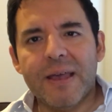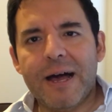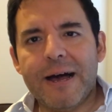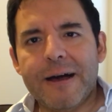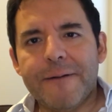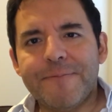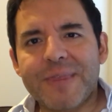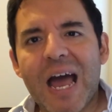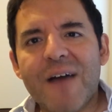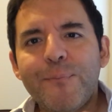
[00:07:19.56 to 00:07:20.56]

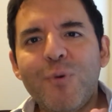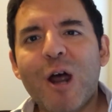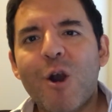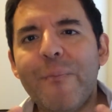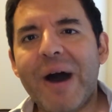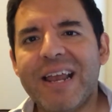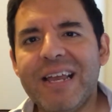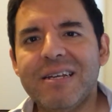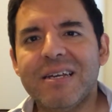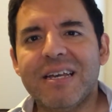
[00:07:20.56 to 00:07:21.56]
that have put our
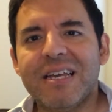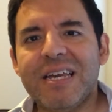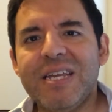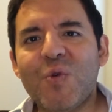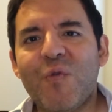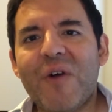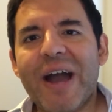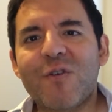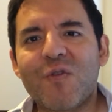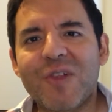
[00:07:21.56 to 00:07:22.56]
body into
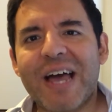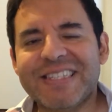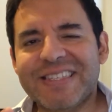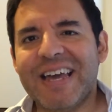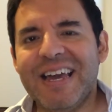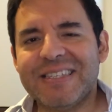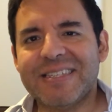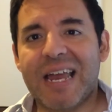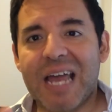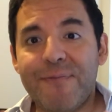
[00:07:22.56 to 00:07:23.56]
fight or flight
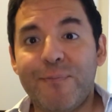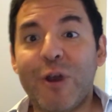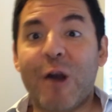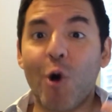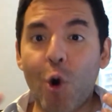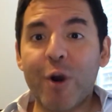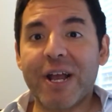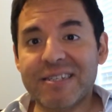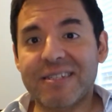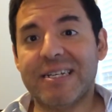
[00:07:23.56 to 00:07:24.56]
states and have put our
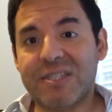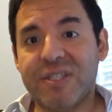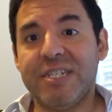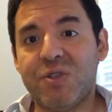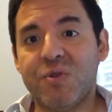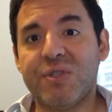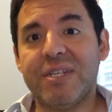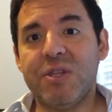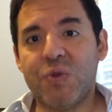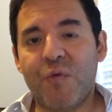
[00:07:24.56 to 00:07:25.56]
organs, glands, and tissues
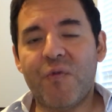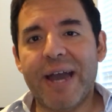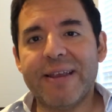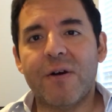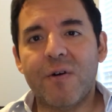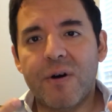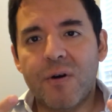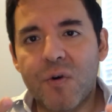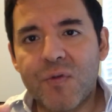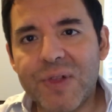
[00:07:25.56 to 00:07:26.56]
into fight
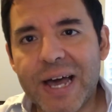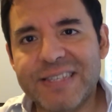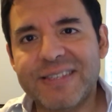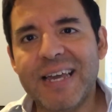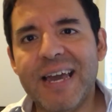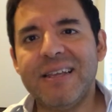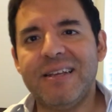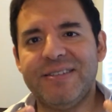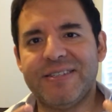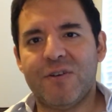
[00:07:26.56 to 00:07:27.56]
or flight state
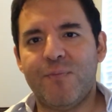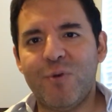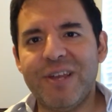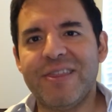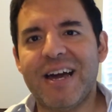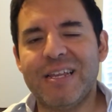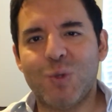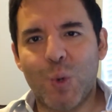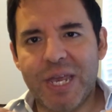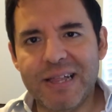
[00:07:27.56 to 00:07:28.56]
instead of putting that
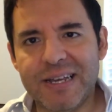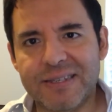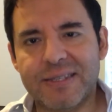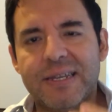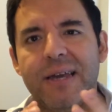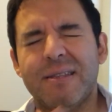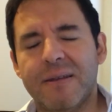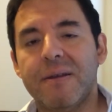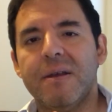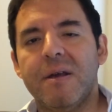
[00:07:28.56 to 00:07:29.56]
into healing state.
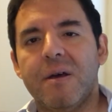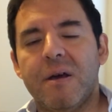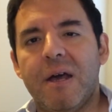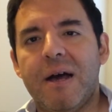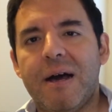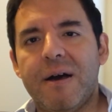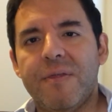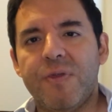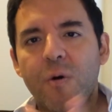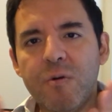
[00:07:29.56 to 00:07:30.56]

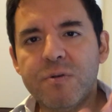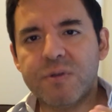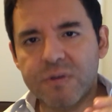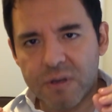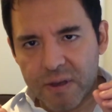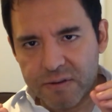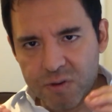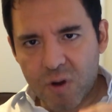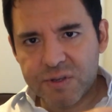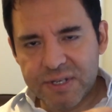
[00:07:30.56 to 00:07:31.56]
Those
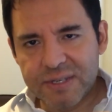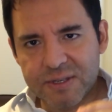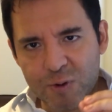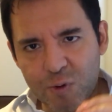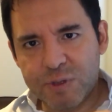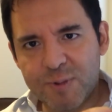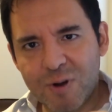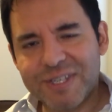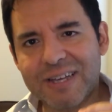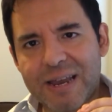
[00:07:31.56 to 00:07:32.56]
toxins or those
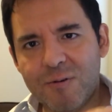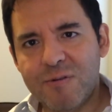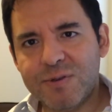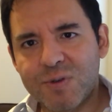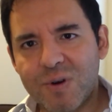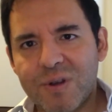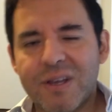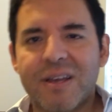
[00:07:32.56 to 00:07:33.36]
blocks can also